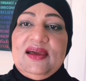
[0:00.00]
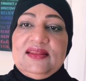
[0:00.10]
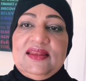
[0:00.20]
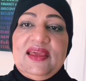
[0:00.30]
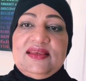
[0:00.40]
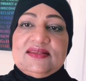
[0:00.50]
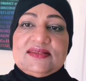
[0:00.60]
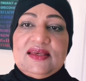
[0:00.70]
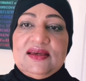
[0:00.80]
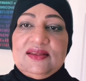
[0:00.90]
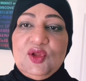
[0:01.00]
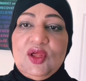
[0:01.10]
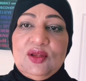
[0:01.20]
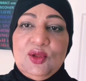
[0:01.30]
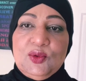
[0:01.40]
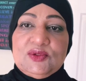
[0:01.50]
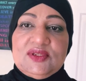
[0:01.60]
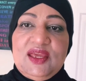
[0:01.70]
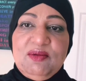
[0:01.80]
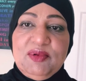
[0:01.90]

The neck is not low today,